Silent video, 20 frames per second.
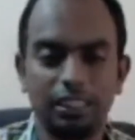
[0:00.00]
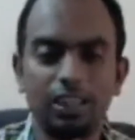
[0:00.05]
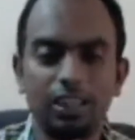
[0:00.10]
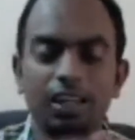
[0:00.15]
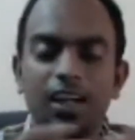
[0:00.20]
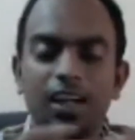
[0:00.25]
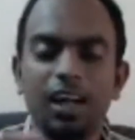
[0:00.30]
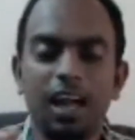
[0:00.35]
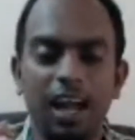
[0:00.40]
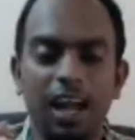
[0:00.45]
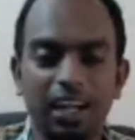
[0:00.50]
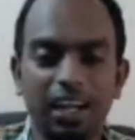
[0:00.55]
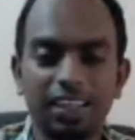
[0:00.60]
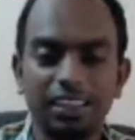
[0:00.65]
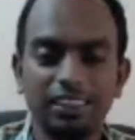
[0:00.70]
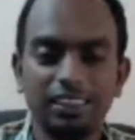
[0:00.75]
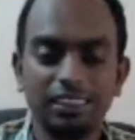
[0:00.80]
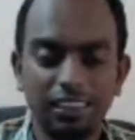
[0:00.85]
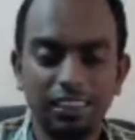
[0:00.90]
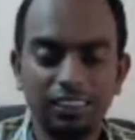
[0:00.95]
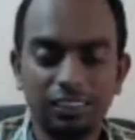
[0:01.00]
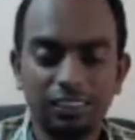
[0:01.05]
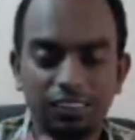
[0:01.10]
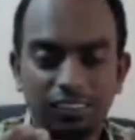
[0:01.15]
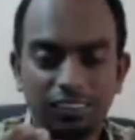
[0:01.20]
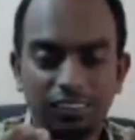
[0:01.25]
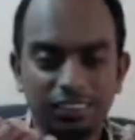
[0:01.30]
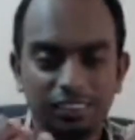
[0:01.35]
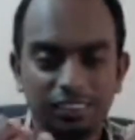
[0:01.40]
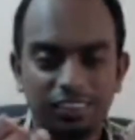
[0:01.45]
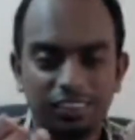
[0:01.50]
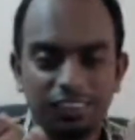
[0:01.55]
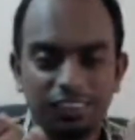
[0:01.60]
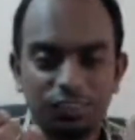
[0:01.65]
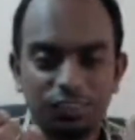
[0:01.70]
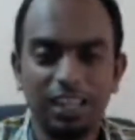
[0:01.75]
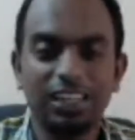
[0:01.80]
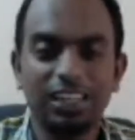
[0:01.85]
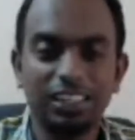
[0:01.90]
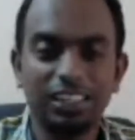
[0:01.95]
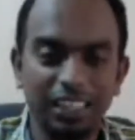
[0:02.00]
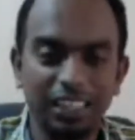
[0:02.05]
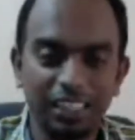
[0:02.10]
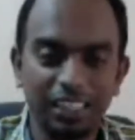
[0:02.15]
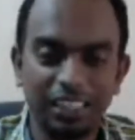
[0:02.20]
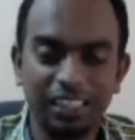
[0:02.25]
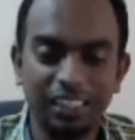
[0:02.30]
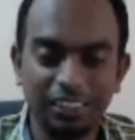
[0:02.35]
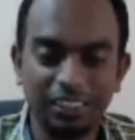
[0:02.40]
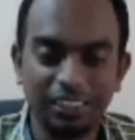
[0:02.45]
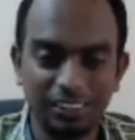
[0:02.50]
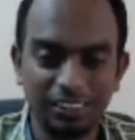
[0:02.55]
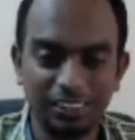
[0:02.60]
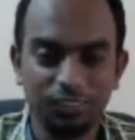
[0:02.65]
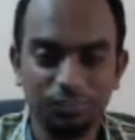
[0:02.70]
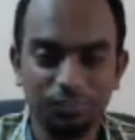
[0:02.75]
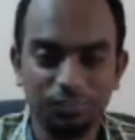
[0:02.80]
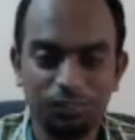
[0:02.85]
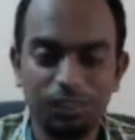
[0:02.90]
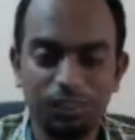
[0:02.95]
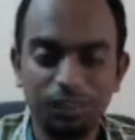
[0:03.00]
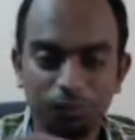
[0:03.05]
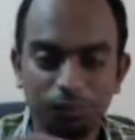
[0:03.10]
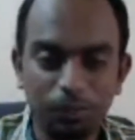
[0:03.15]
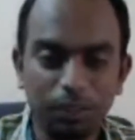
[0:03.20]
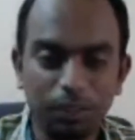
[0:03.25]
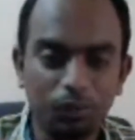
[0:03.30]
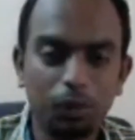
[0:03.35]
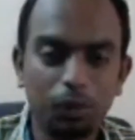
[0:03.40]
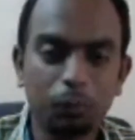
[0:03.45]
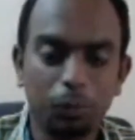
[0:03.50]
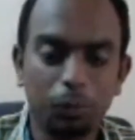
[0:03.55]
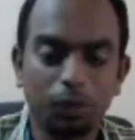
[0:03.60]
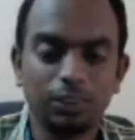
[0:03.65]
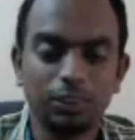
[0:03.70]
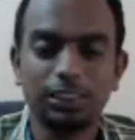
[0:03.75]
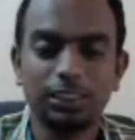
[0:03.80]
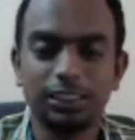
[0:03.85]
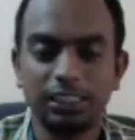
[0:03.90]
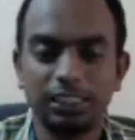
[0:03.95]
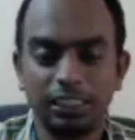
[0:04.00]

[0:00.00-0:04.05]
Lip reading: and it is not valid data itself, but you are processing it.